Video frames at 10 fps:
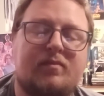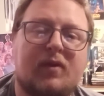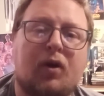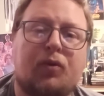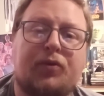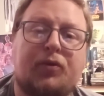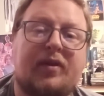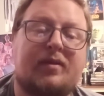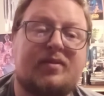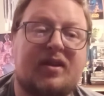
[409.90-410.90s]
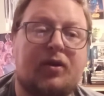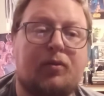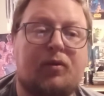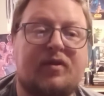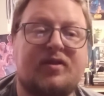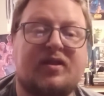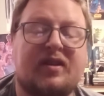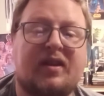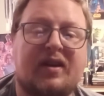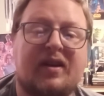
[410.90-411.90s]
going through the MCU movies,
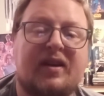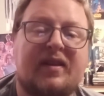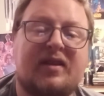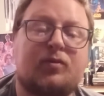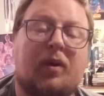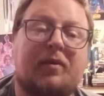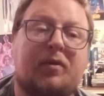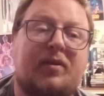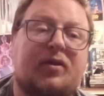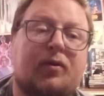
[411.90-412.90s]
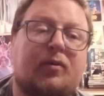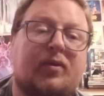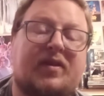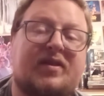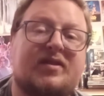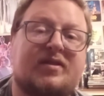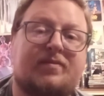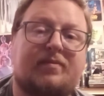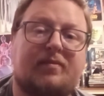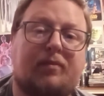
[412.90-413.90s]
and that's what I'm going to be doing with these
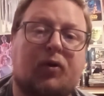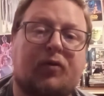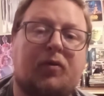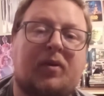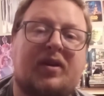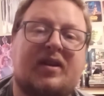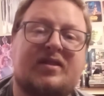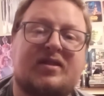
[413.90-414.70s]
Marvel Mondays,